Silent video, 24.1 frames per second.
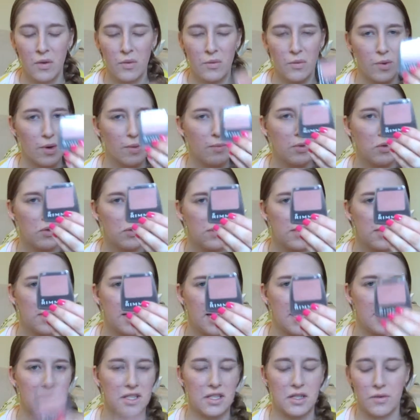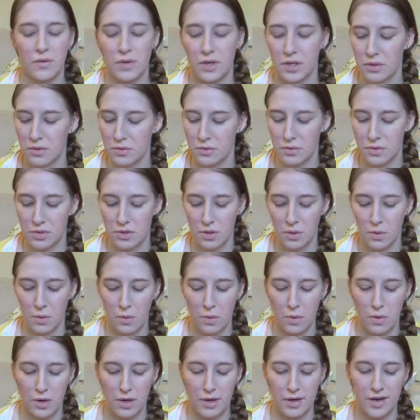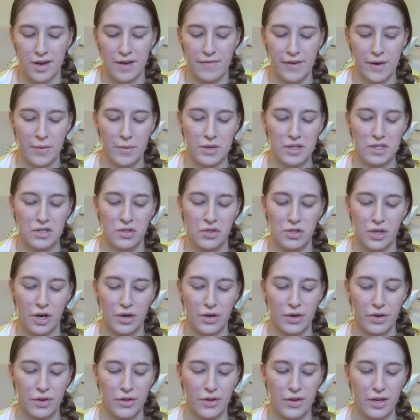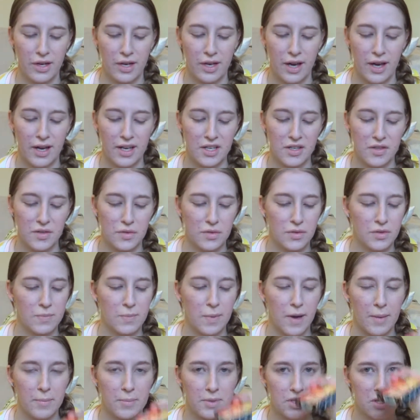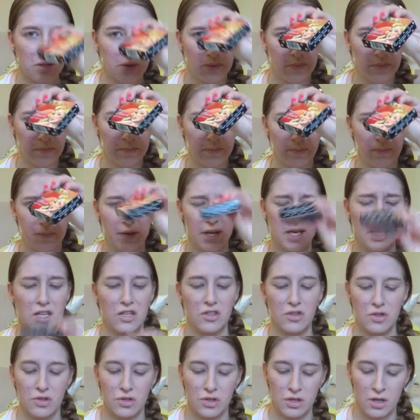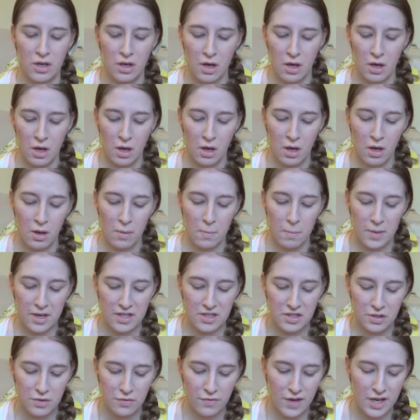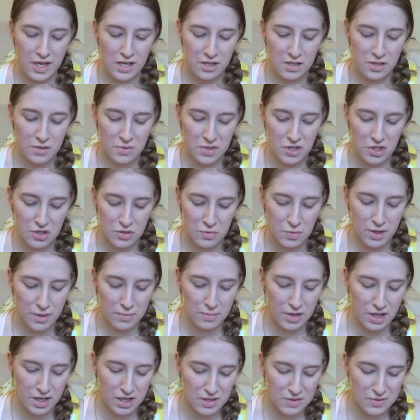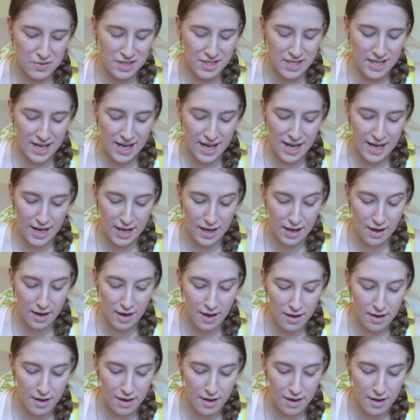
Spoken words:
Rimmel Santa Rose, or if I want a stronger look, I use Papa Don't Peach by Too Faced, which is what I'm going to use today.